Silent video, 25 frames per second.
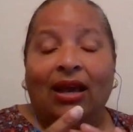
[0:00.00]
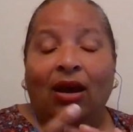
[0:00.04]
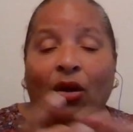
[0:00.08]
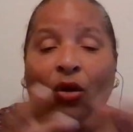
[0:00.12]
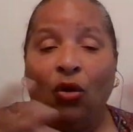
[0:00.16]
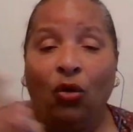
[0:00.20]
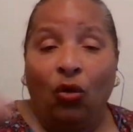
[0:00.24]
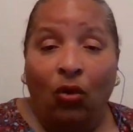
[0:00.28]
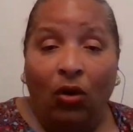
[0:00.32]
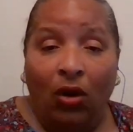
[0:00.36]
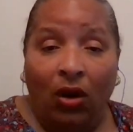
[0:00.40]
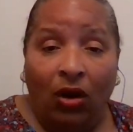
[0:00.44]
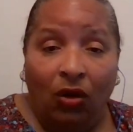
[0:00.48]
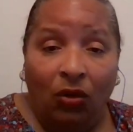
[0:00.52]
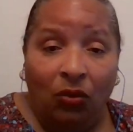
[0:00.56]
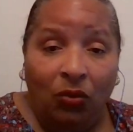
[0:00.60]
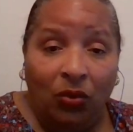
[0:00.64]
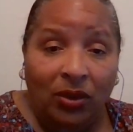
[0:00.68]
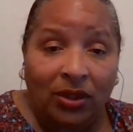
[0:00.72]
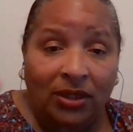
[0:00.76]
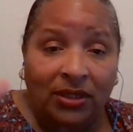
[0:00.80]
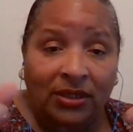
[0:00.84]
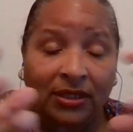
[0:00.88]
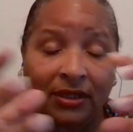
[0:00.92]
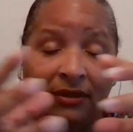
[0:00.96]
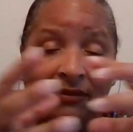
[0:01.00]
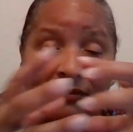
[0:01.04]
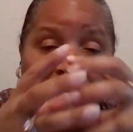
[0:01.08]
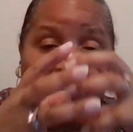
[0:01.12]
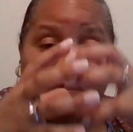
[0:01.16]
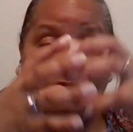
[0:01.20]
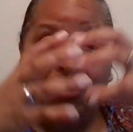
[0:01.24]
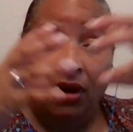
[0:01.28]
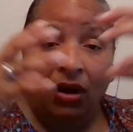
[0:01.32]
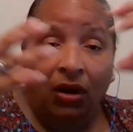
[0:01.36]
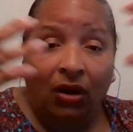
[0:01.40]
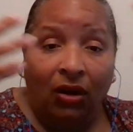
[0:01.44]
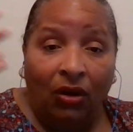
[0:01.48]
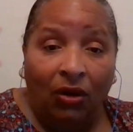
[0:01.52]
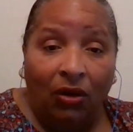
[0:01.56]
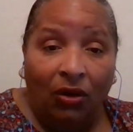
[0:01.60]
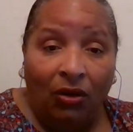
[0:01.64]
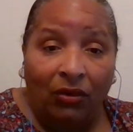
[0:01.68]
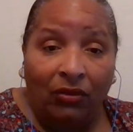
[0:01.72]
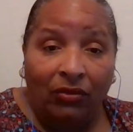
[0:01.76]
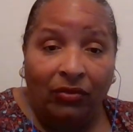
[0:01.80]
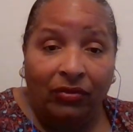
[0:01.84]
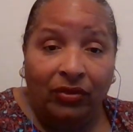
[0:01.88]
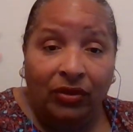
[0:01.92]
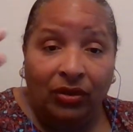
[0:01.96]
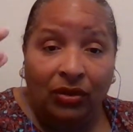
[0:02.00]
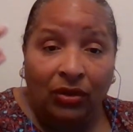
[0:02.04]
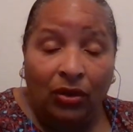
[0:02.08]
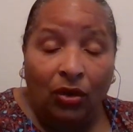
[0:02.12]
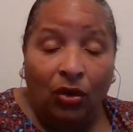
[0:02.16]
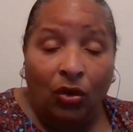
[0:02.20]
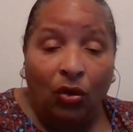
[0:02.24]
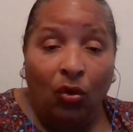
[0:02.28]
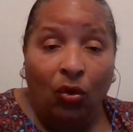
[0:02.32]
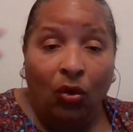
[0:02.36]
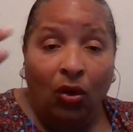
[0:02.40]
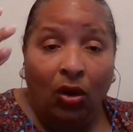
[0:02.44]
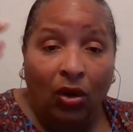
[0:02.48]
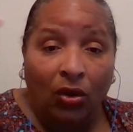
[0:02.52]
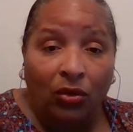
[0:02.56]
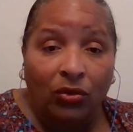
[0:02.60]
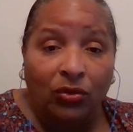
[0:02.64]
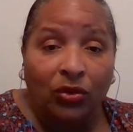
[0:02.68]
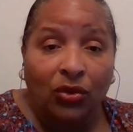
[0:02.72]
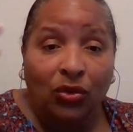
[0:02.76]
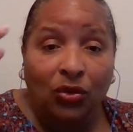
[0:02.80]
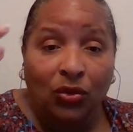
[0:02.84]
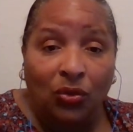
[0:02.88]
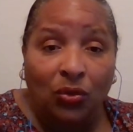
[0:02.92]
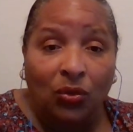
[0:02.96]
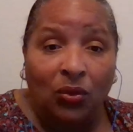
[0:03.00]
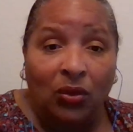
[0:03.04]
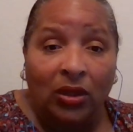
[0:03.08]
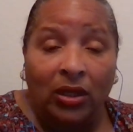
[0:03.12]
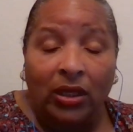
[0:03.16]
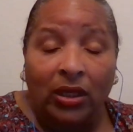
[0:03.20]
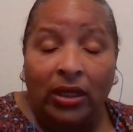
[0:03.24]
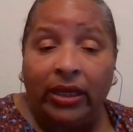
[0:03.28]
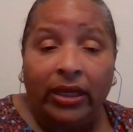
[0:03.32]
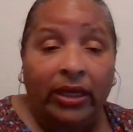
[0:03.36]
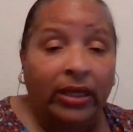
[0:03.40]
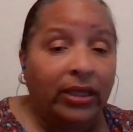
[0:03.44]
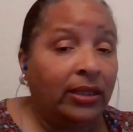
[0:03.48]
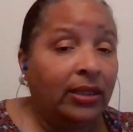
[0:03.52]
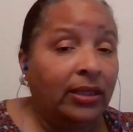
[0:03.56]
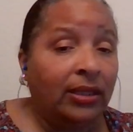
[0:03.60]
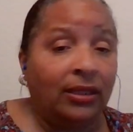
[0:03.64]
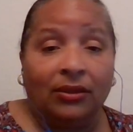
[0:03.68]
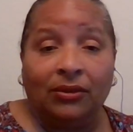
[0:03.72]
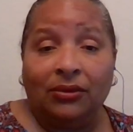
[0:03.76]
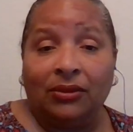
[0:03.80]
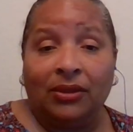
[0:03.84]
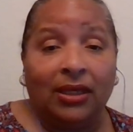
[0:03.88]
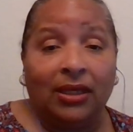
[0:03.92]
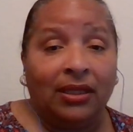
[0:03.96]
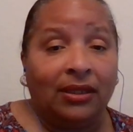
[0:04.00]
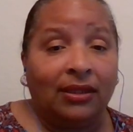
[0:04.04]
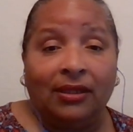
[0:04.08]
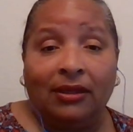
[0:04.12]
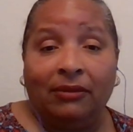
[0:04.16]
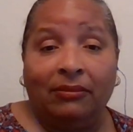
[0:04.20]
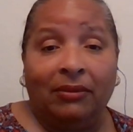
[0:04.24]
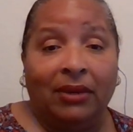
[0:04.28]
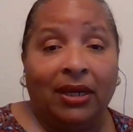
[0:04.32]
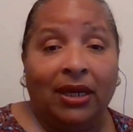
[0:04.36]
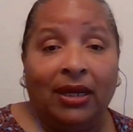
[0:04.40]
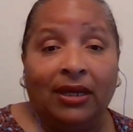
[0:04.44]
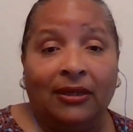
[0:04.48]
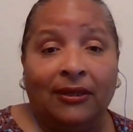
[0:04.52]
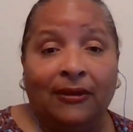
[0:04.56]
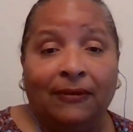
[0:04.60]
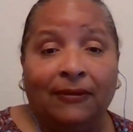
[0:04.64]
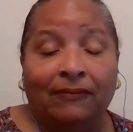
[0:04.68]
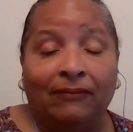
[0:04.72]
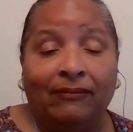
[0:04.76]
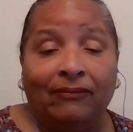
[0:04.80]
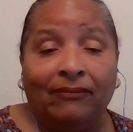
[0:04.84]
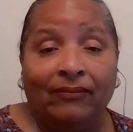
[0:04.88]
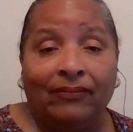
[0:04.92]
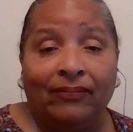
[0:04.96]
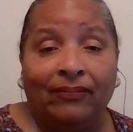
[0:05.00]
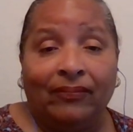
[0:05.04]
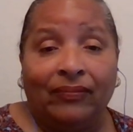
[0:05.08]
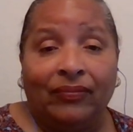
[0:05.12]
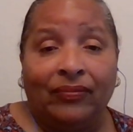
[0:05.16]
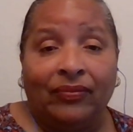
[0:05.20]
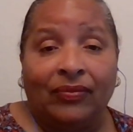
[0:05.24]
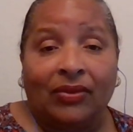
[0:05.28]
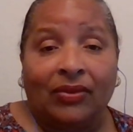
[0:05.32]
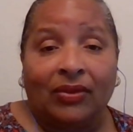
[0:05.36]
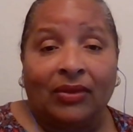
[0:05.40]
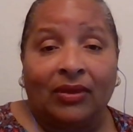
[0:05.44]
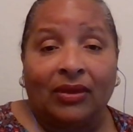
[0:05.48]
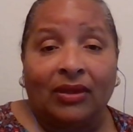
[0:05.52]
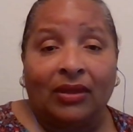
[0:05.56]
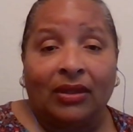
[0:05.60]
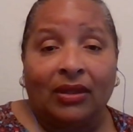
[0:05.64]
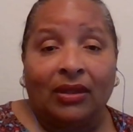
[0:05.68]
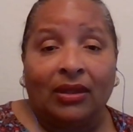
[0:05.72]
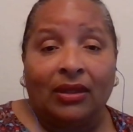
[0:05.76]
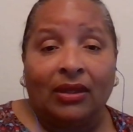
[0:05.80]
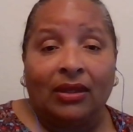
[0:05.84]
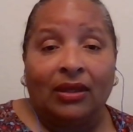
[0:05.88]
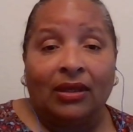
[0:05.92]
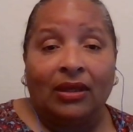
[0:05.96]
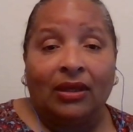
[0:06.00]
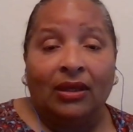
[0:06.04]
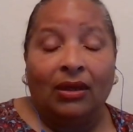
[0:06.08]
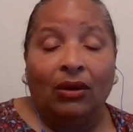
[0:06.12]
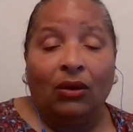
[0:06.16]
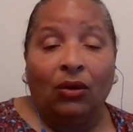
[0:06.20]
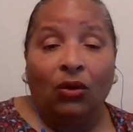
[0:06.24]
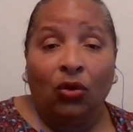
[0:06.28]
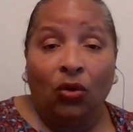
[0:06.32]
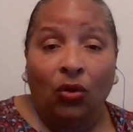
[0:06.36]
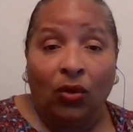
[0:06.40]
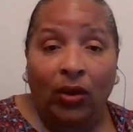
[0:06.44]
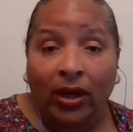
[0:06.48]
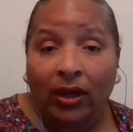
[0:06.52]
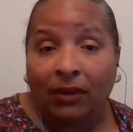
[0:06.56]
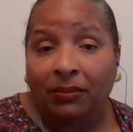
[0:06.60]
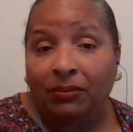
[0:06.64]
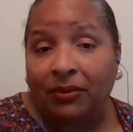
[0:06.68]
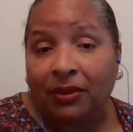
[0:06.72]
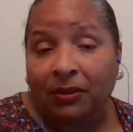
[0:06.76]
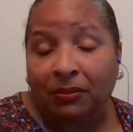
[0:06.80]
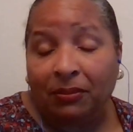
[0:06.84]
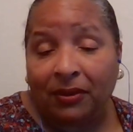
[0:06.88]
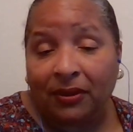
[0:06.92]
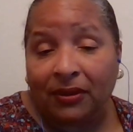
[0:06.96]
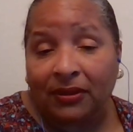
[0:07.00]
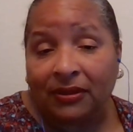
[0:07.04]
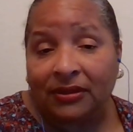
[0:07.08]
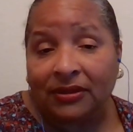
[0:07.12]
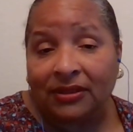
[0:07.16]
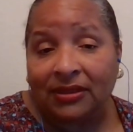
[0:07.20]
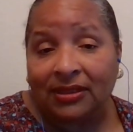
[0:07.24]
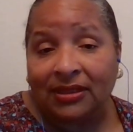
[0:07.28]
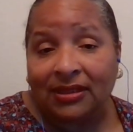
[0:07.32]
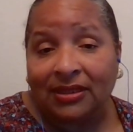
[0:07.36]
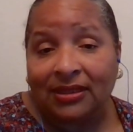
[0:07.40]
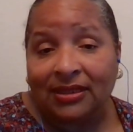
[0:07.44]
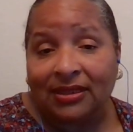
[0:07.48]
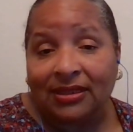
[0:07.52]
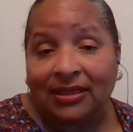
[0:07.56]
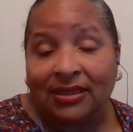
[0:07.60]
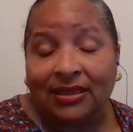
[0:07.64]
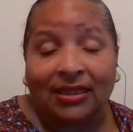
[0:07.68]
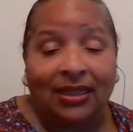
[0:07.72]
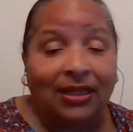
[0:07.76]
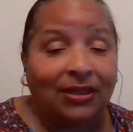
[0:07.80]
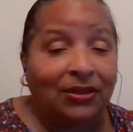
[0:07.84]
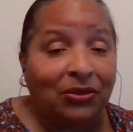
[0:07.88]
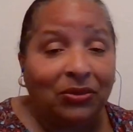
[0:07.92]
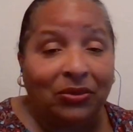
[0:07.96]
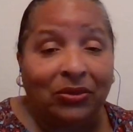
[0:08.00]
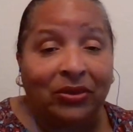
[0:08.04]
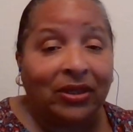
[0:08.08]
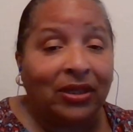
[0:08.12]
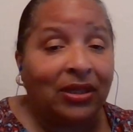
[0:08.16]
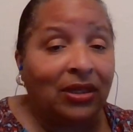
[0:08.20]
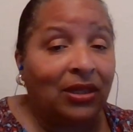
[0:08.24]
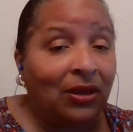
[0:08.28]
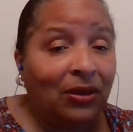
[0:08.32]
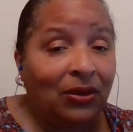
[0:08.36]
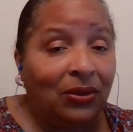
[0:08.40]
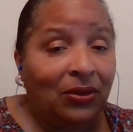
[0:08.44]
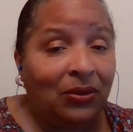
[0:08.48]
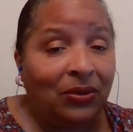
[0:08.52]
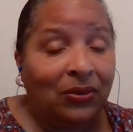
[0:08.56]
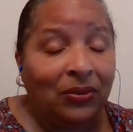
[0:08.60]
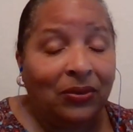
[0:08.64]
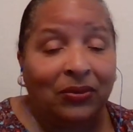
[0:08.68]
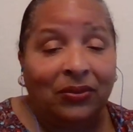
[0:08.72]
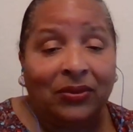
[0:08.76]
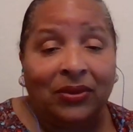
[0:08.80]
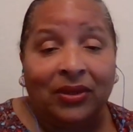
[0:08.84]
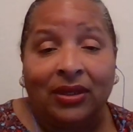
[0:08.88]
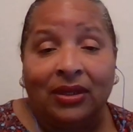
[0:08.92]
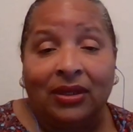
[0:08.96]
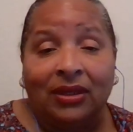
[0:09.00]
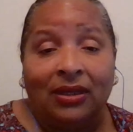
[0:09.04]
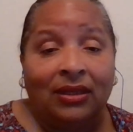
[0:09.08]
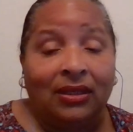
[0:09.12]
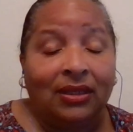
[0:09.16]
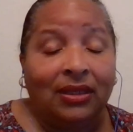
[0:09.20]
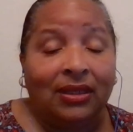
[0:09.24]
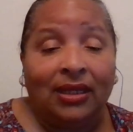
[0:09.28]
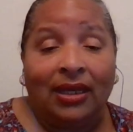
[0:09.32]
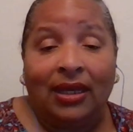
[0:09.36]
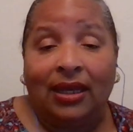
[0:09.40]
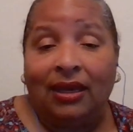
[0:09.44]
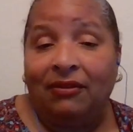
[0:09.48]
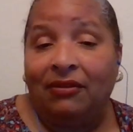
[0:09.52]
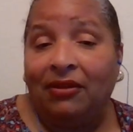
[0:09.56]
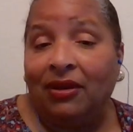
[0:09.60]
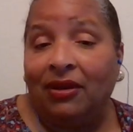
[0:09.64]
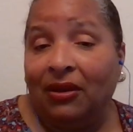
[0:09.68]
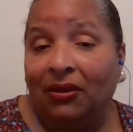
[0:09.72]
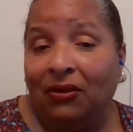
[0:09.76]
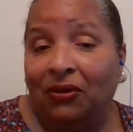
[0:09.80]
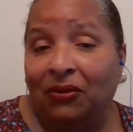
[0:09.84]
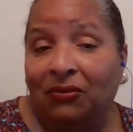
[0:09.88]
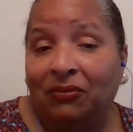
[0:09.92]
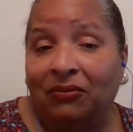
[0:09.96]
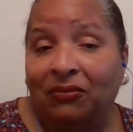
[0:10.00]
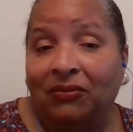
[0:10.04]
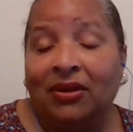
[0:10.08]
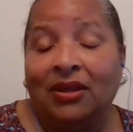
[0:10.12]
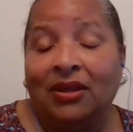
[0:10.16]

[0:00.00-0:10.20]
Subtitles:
who all was involved, who all knew and didn't do nothing about it, or who helped the person. Did they do it alone? Did they have help?